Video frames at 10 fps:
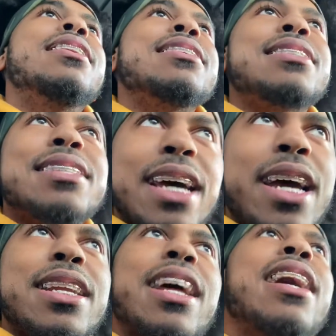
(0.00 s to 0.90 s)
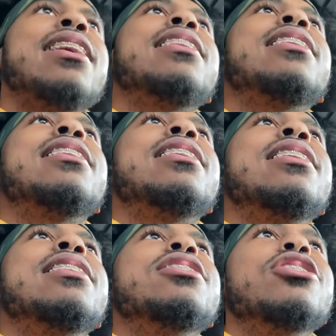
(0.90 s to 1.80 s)
Signing out.
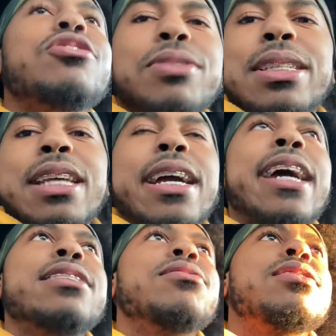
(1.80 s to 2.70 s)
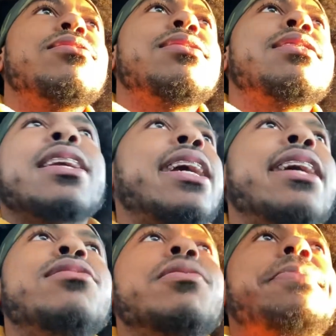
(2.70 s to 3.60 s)
Deuces. I can't do the deuces.
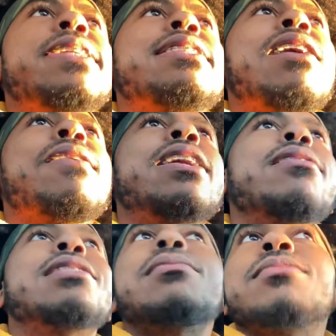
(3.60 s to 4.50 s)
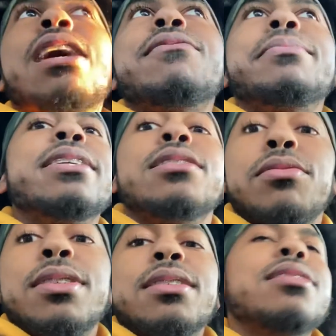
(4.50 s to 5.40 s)
Can't do the peace sign right now because I'm driving, but
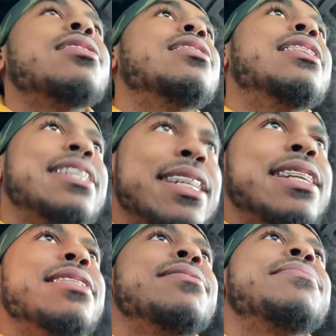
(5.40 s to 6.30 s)
deuces. Let's get it.